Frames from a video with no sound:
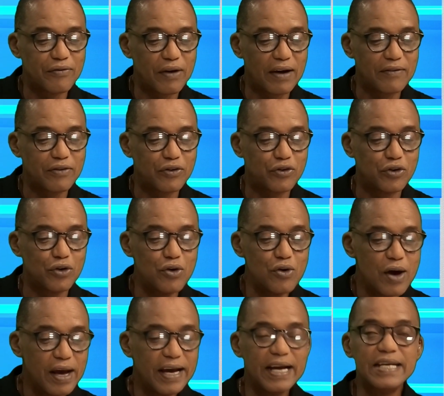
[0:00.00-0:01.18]
5 to 2
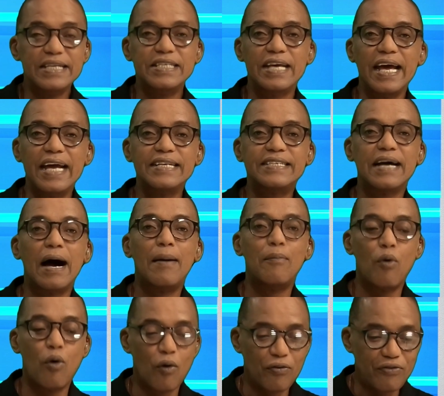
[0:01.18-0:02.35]
is the 8
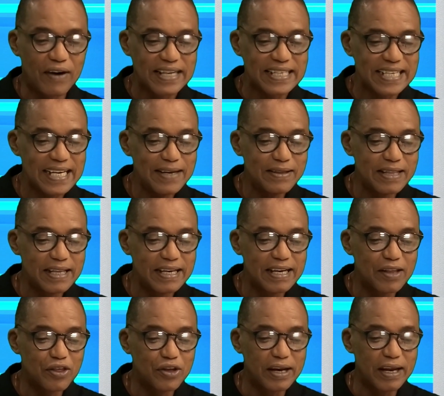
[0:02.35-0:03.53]
Amor Fati. The
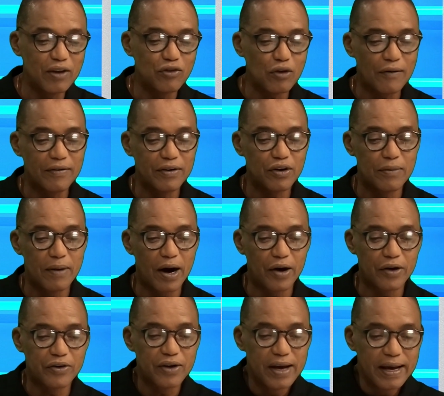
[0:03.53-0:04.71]
3 Sovereign
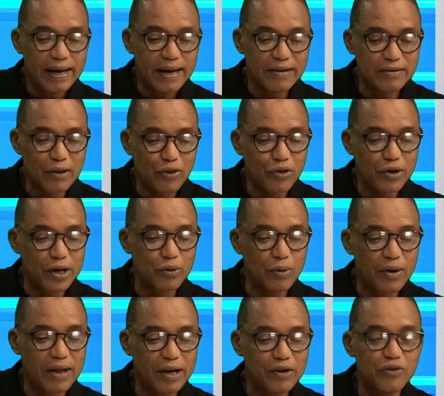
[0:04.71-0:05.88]
Command is a 3 to
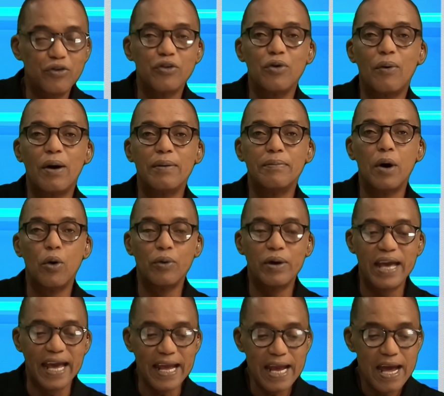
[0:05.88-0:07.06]
1. 9 to 2, the 1 Mo
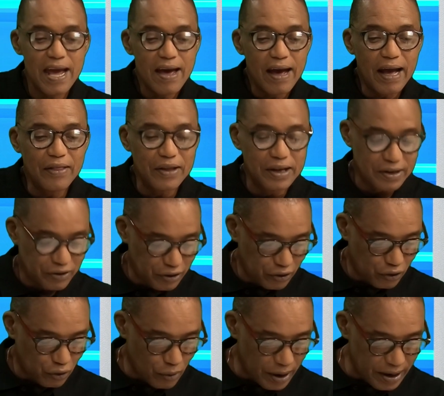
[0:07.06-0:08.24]
King. And then it's 6
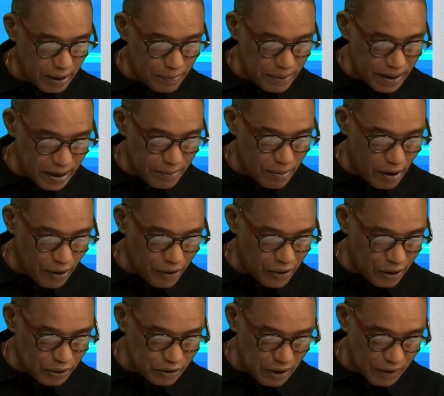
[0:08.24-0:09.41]
to 1 and Better Bar
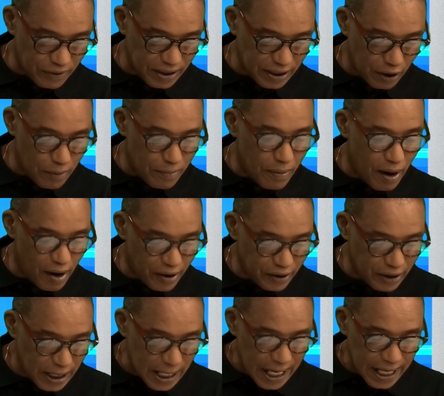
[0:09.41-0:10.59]
though. Sovereign Command
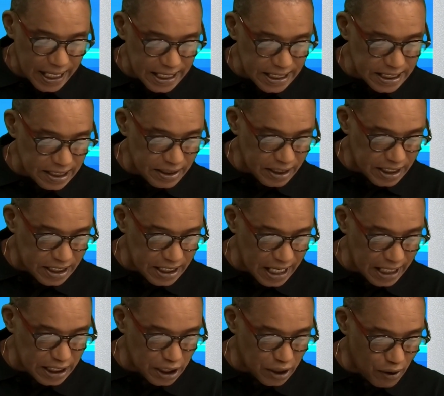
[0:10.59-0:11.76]
is the
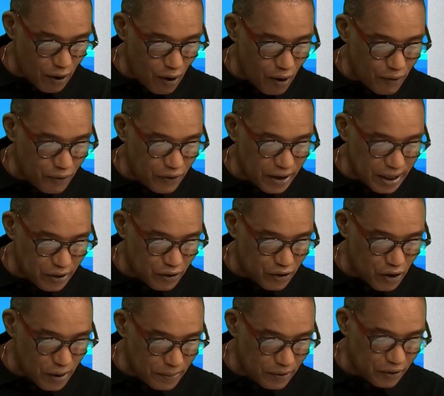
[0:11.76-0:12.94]
selection of
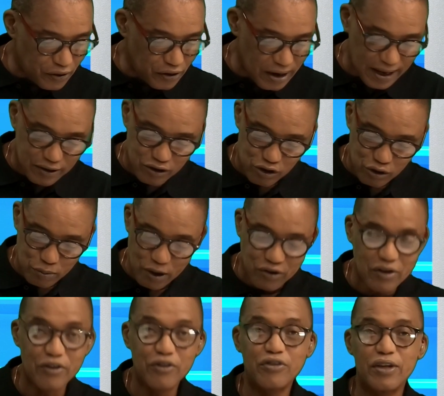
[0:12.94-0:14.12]
Durban selection
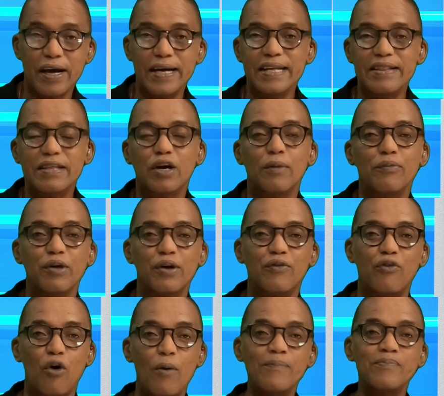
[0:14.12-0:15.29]
specialist in the computer
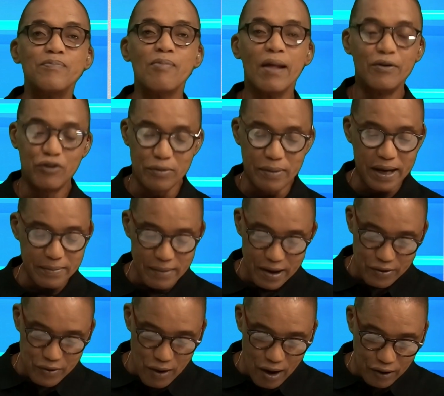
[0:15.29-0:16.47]
form, Javain
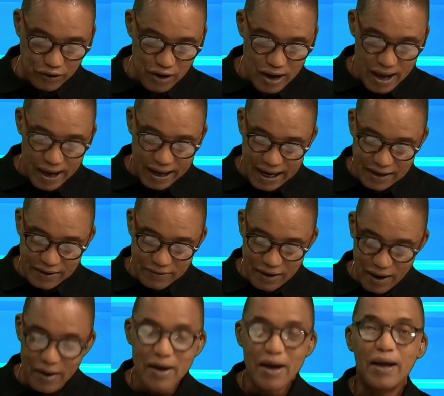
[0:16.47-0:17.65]
Maharaj.
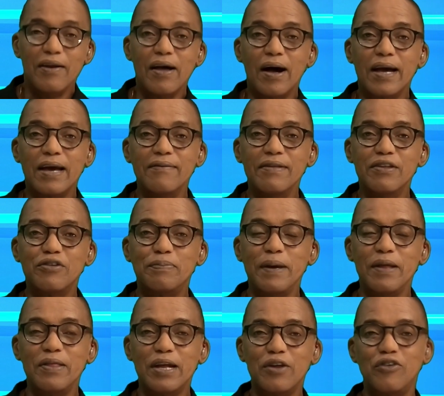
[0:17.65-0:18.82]
Katavar, now given the
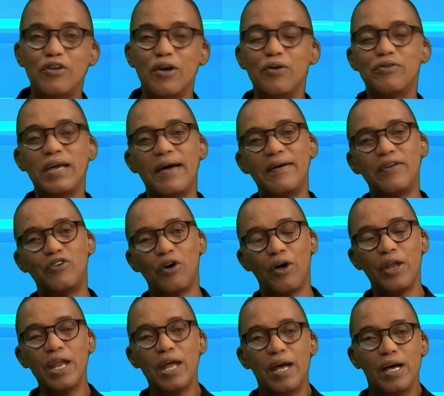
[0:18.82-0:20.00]
speed that it shows, Gary
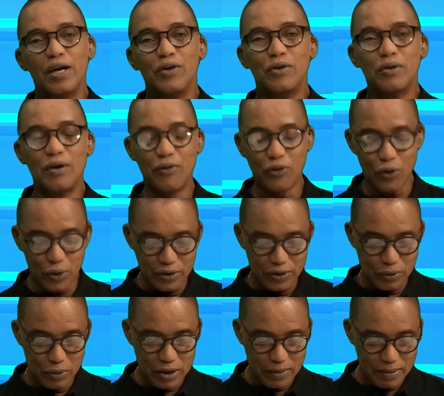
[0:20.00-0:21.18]
John, you'd have thought it
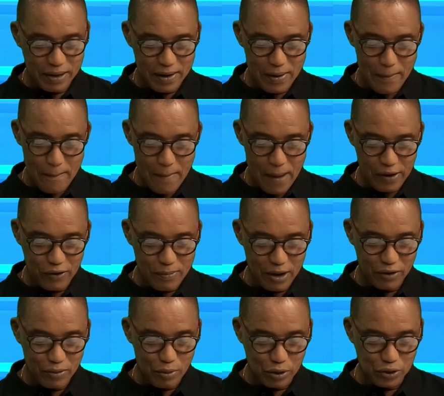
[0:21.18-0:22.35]
would have been much,
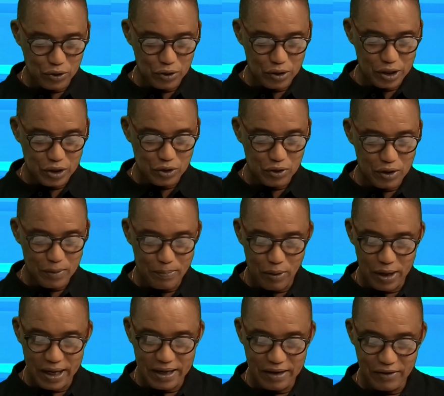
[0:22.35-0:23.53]
much more suited to the
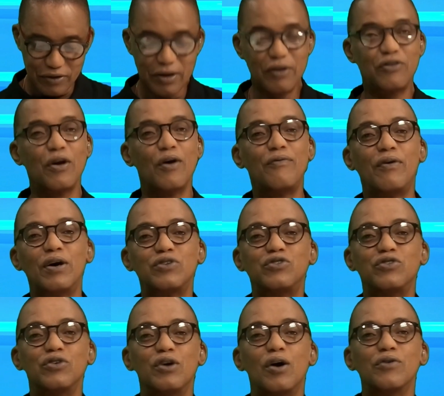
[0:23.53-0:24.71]
poly. And I see so far
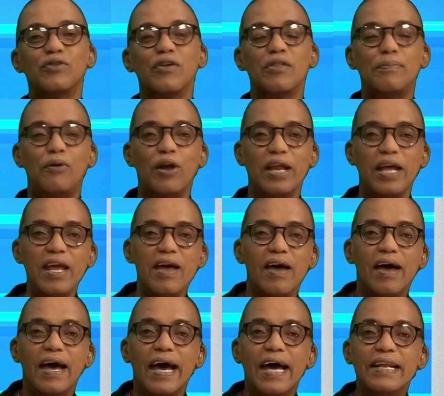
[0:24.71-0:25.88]
2 goes on the poly,
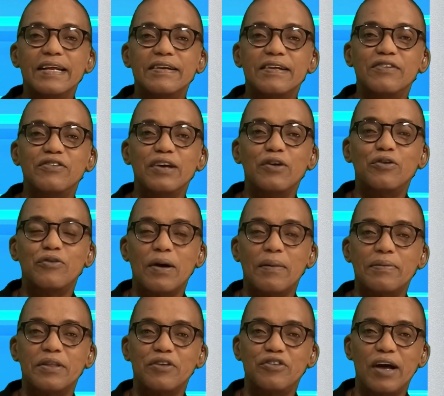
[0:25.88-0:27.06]
and it is yet to trouble
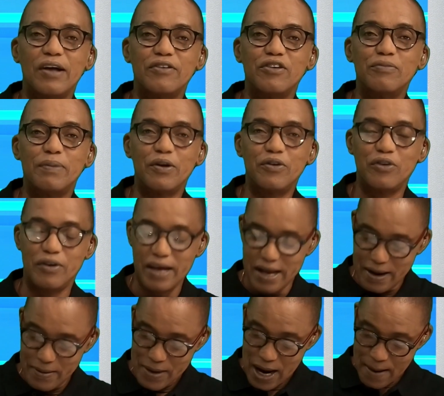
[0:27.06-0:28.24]
the judges. But
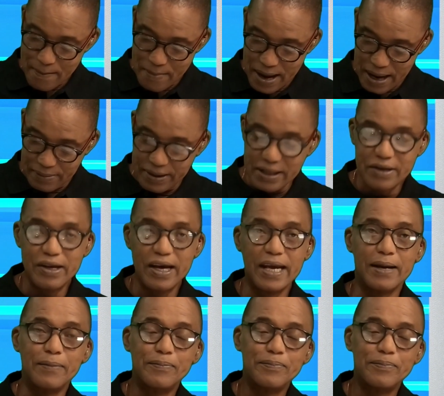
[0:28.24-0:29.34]
today, maybe the day.